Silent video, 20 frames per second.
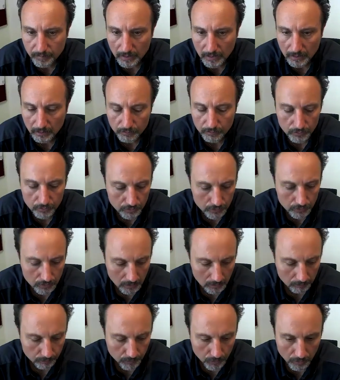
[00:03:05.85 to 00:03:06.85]
about
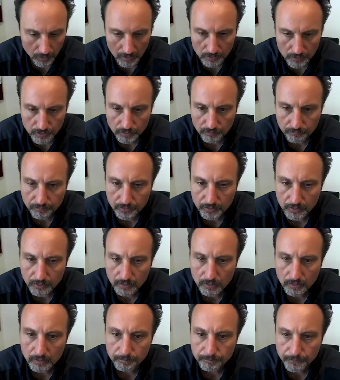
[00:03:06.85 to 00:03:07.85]
production of
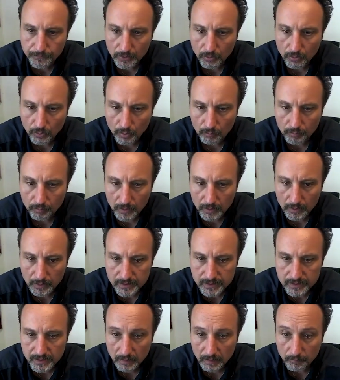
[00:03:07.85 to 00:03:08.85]
the global
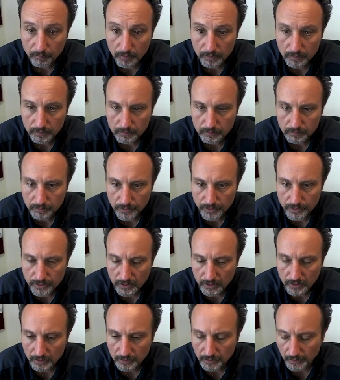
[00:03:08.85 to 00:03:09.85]
ensemble
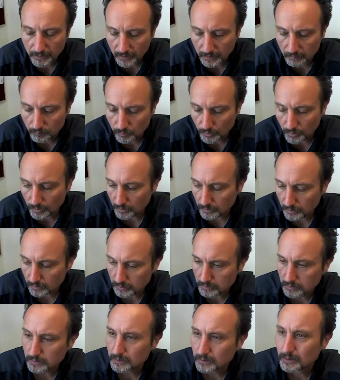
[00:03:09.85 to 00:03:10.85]
digital terrain model.
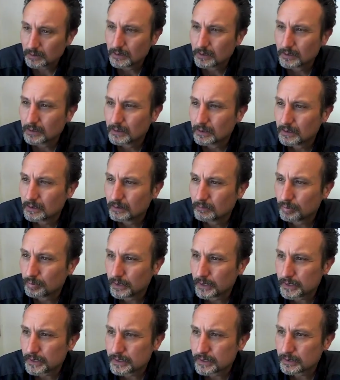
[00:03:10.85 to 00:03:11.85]

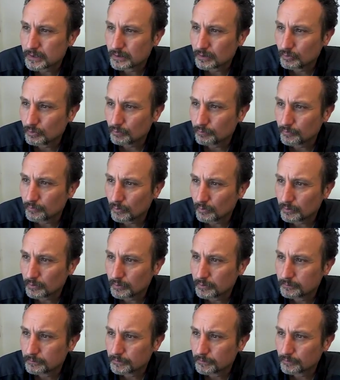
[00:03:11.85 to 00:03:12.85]
Please, Yu Fong,
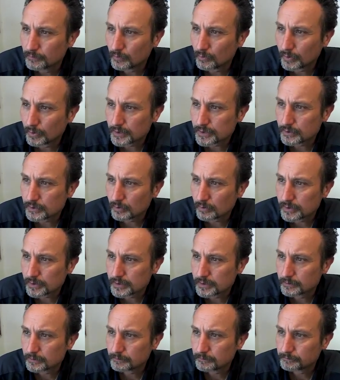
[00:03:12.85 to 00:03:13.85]
floor is
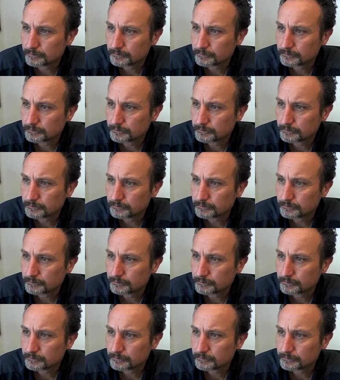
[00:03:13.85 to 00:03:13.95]
yours.